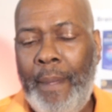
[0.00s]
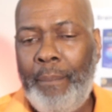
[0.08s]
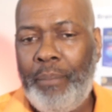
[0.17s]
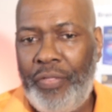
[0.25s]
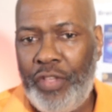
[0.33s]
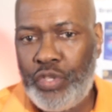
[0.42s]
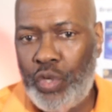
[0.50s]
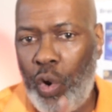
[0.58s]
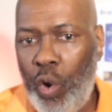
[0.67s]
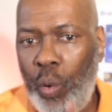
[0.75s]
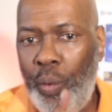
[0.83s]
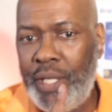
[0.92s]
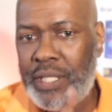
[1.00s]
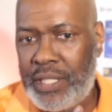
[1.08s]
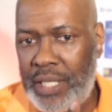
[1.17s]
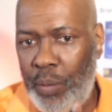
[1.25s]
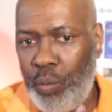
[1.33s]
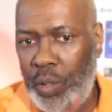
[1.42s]
But there's always
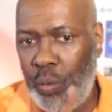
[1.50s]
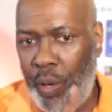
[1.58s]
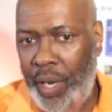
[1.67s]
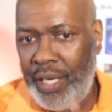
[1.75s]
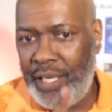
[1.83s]
someone waiting